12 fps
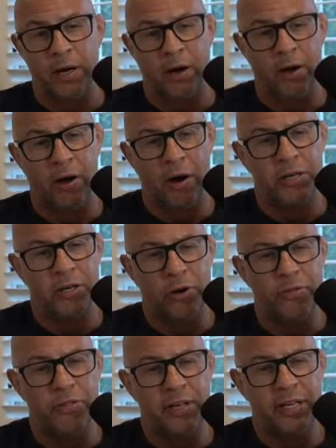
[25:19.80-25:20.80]
I
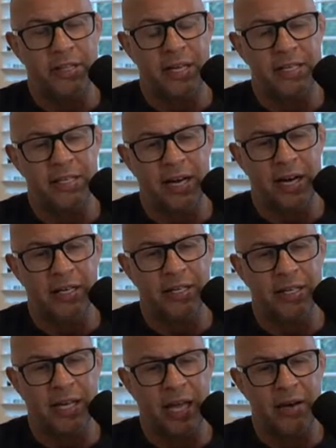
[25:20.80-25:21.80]
don't think that
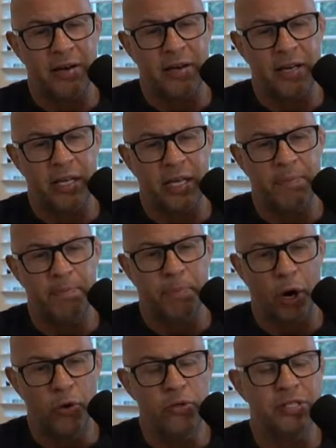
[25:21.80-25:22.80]
Jan can
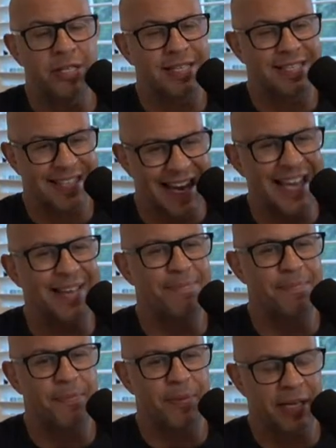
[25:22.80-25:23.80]
impose the
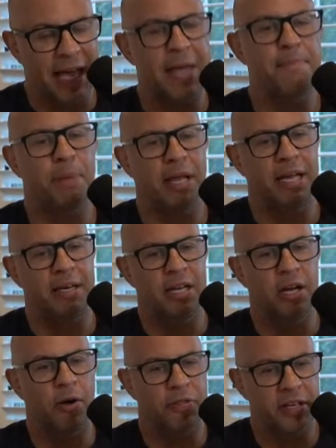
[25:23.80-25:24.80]
same game
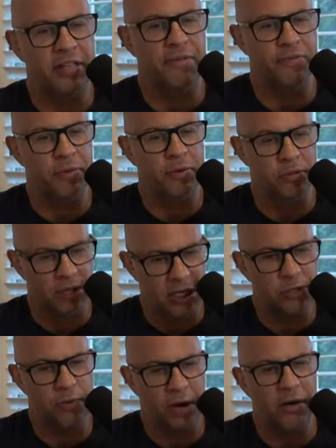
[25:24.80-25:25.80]
plan. I think that because
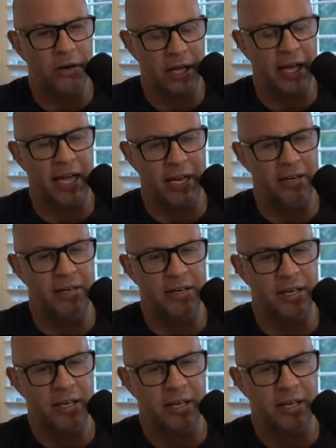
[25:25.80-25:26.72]
Israel and